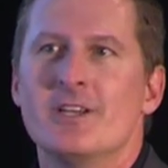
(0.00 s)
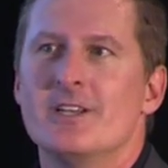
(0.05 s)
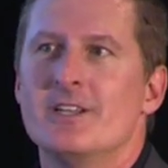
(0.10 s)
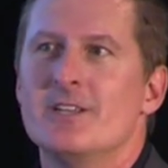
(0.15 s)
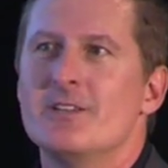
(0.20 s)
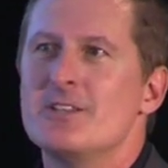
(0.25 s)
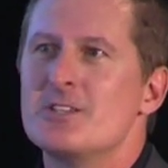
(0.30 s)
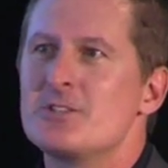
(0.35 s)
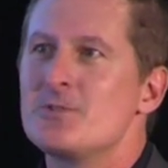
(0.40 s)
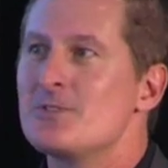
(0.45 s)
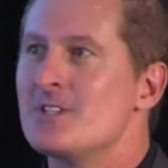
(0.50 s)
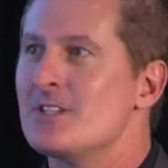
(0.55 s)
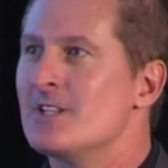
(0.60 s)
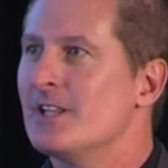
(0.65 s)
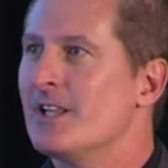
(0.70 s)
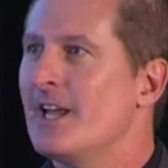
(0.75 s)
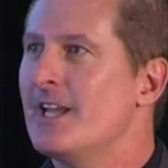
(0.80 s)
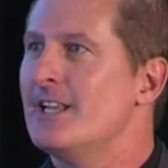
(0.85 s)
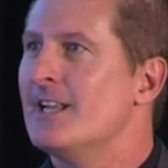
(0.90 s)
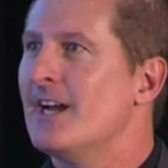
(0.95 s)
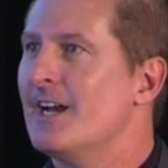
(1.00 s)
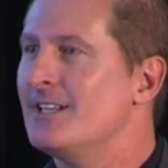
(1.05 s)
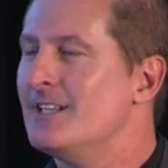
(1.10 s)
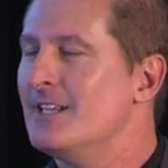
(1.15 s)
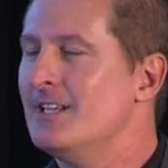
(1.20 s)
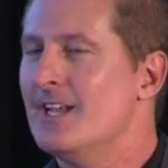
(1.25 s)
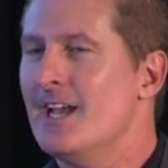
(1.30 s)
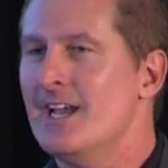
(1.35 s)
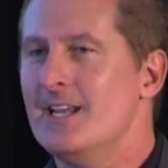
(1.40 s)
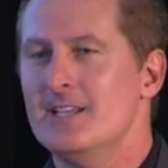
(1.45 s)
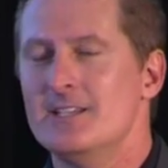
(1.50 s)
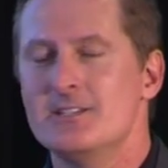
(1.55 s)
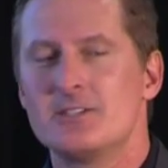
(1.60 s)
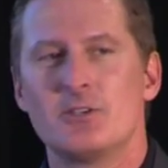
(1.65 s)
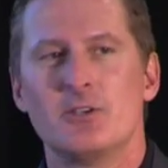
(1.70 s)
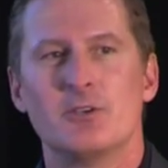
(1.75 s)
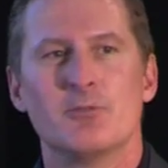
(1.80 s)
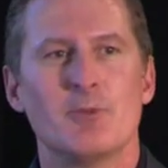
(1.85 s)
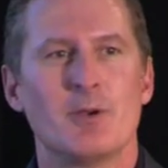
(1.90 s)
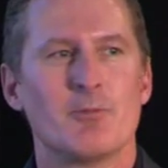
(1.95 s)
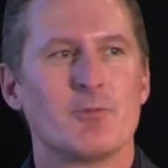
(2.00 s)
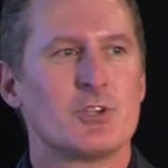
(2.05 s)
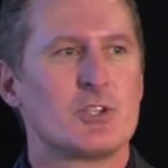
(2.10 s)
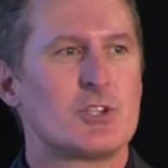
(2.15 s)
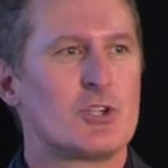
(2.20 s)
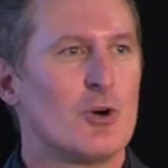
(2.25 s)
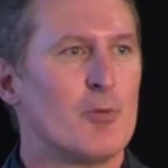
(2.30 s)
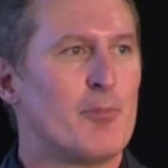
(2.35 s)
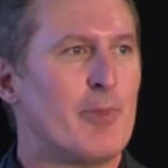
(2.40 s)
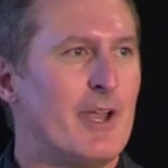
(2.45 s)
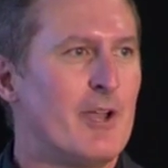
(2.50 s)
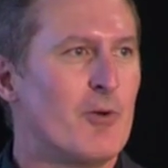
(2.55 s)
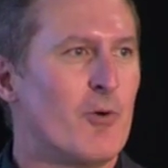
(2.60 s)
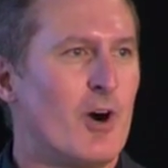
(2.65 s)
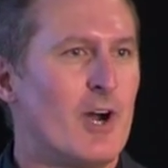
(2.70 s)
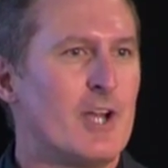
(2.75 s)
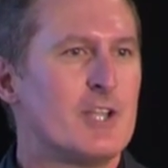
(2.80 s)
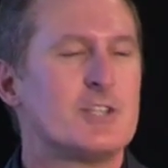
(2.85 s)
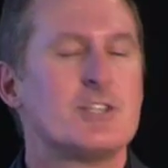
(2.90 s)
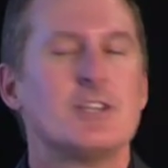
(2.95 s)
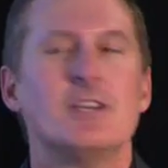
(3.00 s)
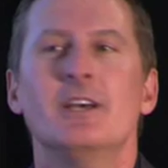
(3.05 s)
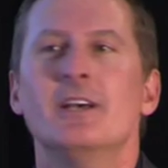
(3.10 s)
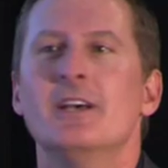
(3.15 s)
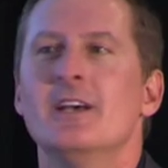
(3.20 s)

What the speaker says: and this was in the late 1980s, so you remember the show Baywatch.